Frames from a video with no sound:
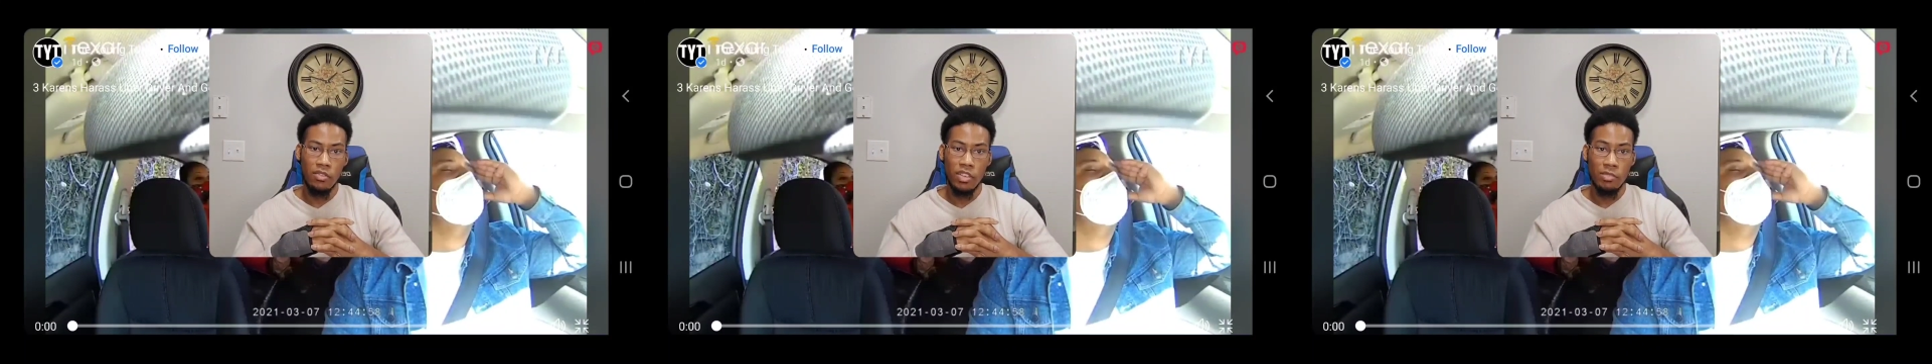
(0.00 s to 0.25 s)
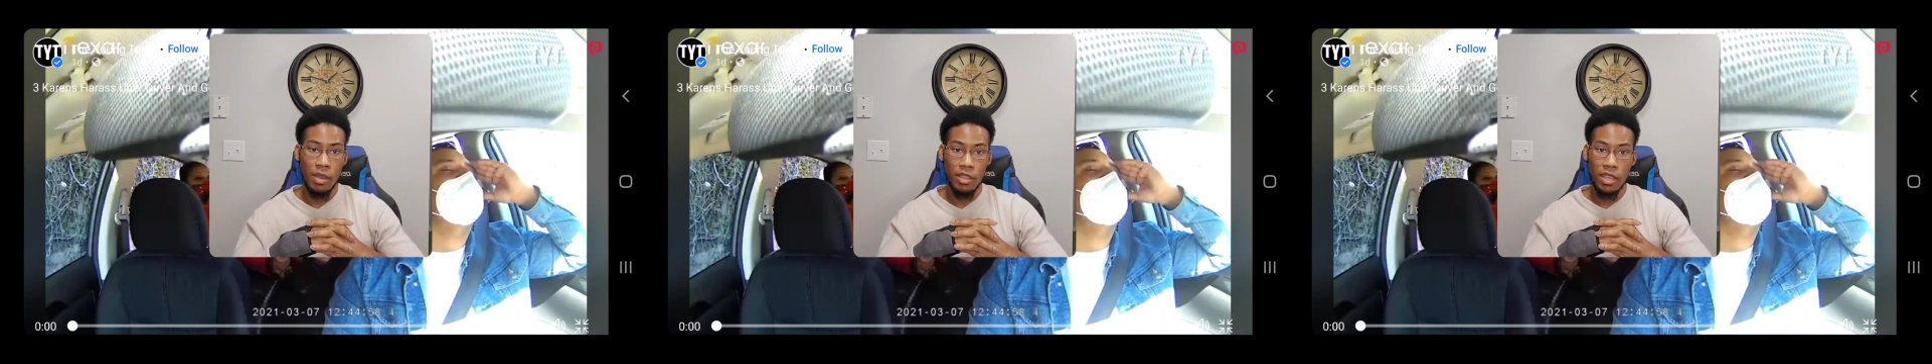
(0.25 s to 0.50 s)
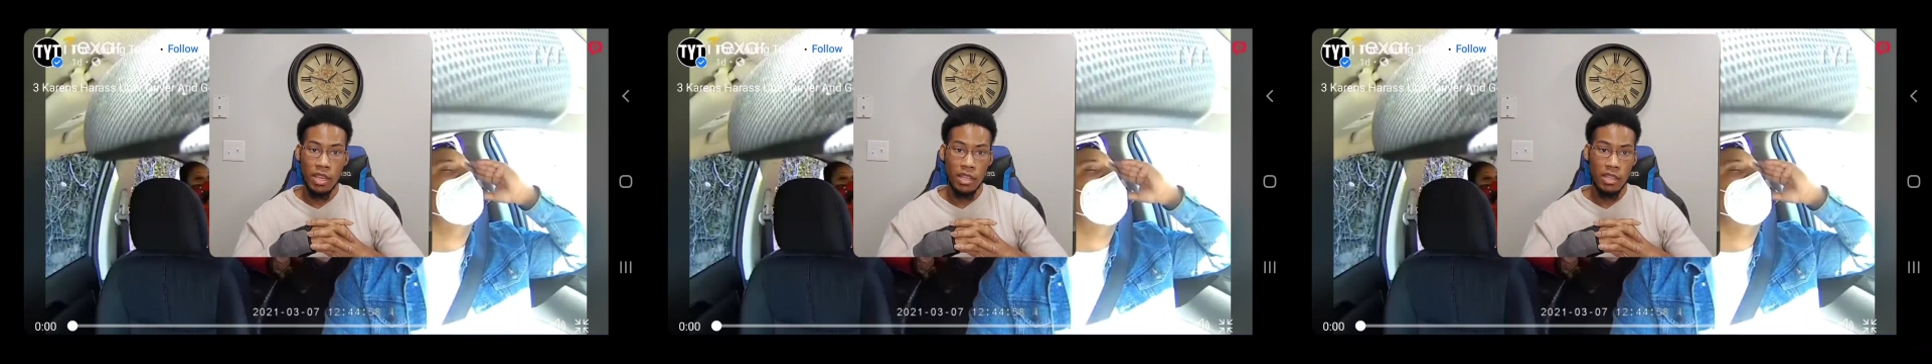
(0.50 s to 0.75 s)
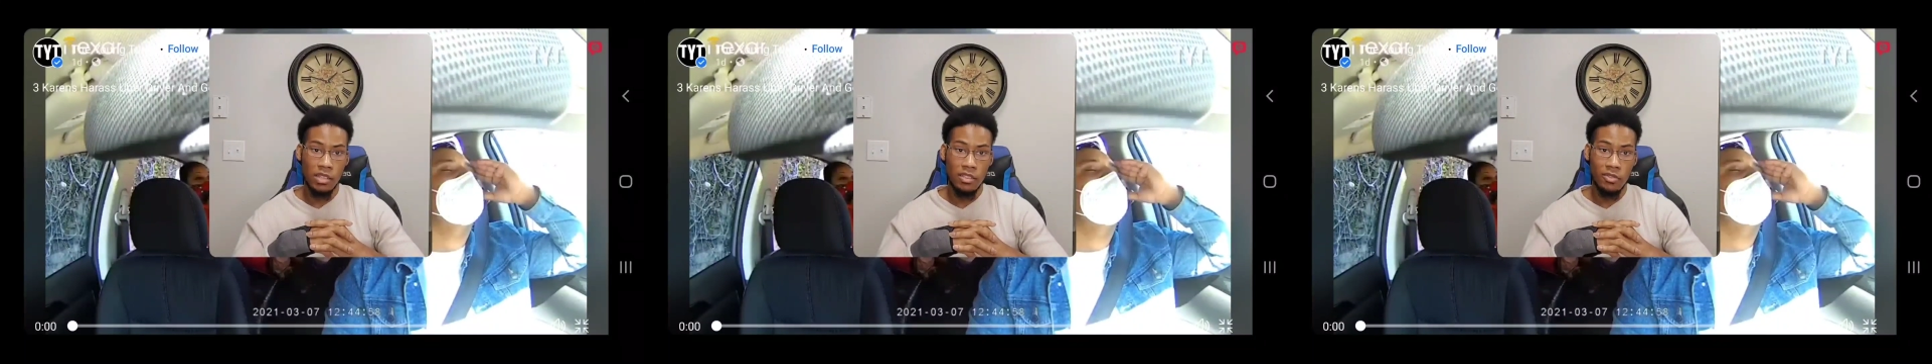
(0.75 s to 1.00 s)
respect the guy
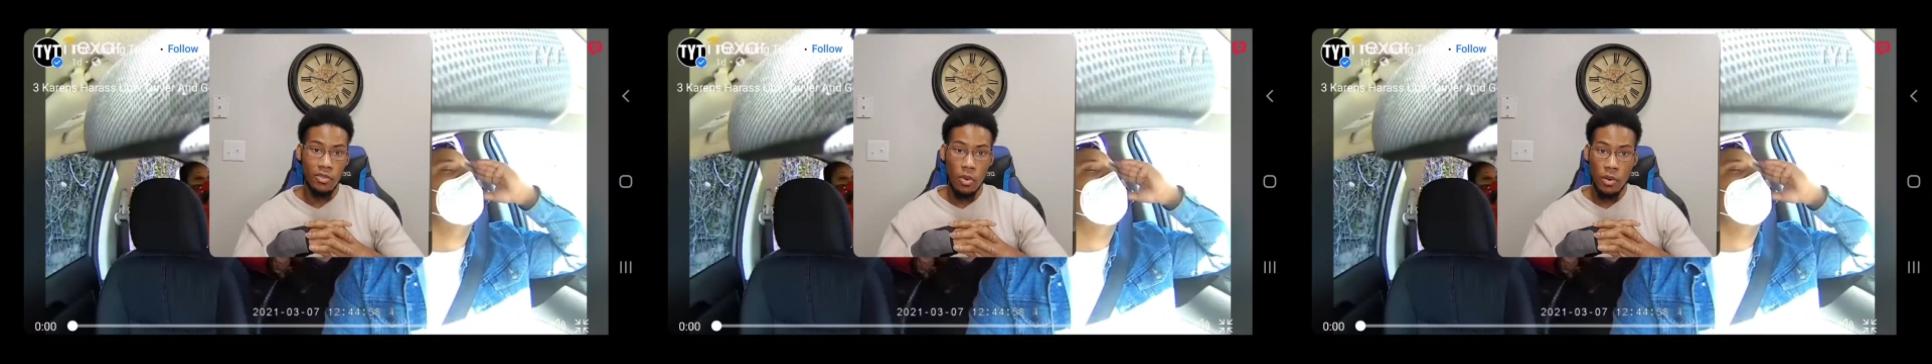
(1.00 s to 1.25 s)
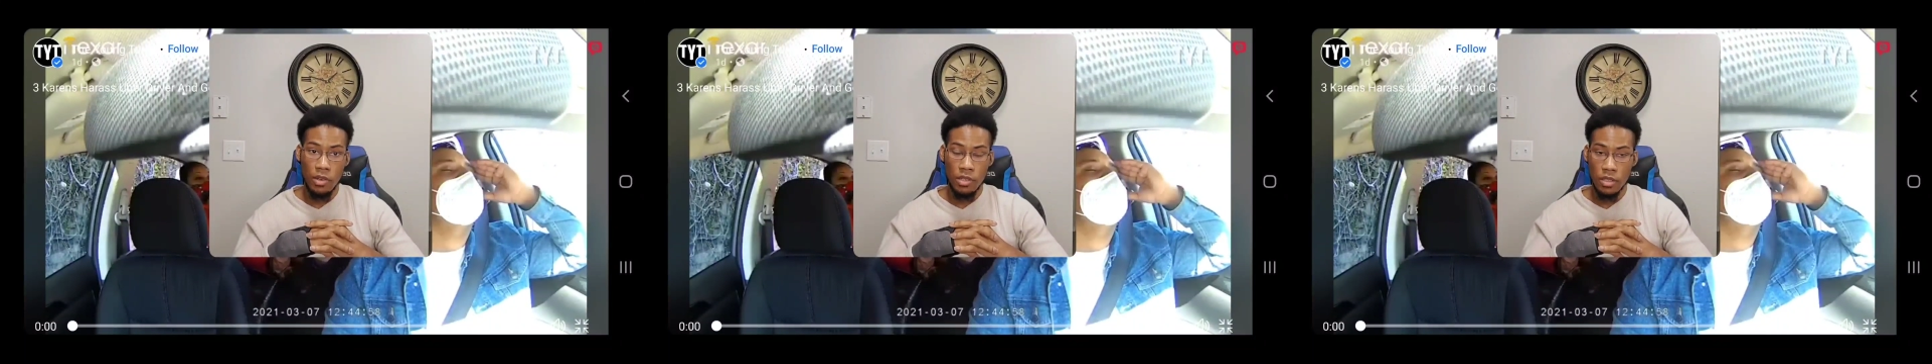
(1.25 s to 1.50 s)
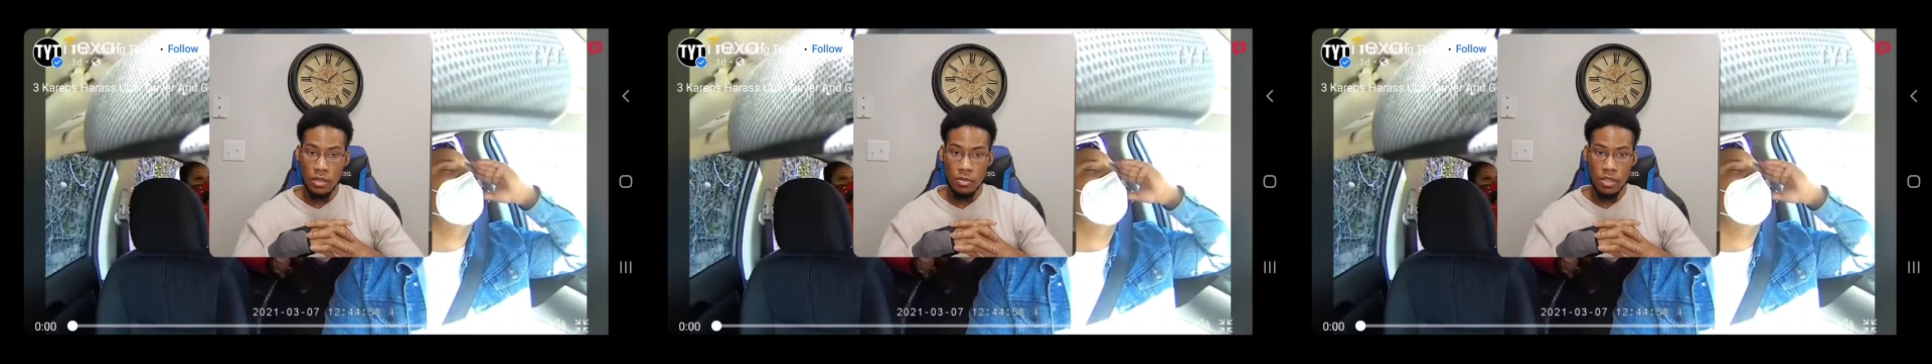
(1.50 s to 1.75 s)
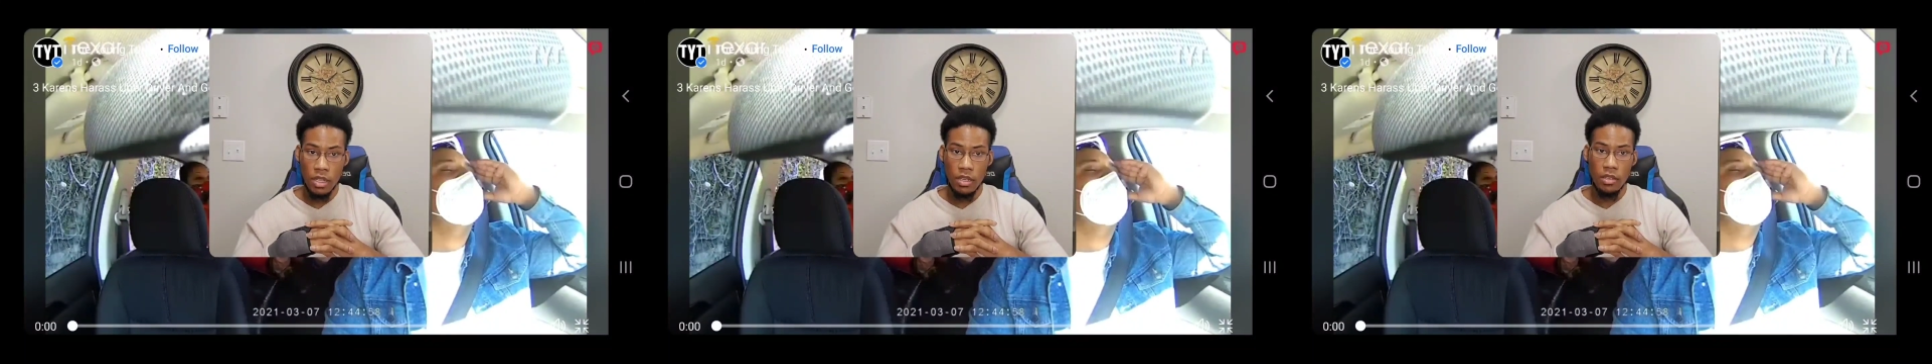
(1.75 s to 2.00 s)
because he's foreign, it
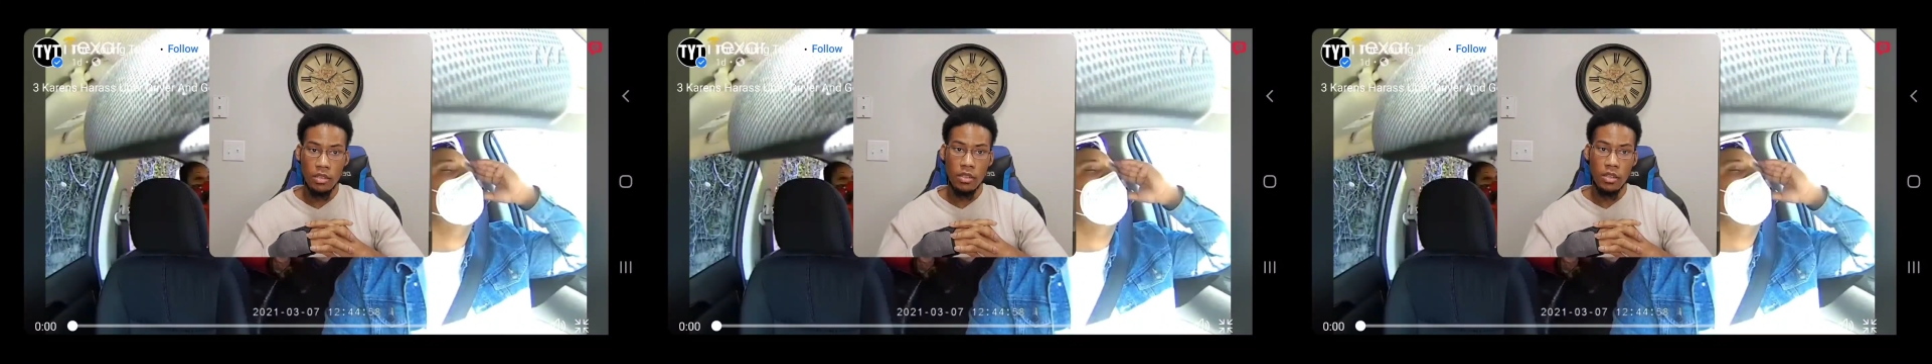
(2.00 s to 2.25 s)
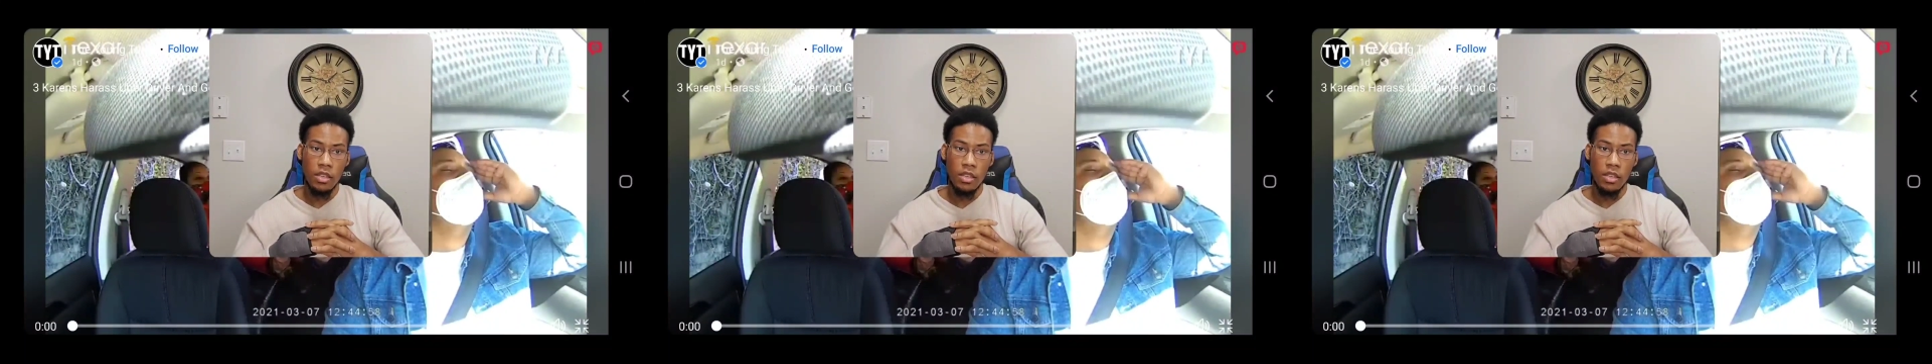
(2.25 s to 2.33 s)
seems like.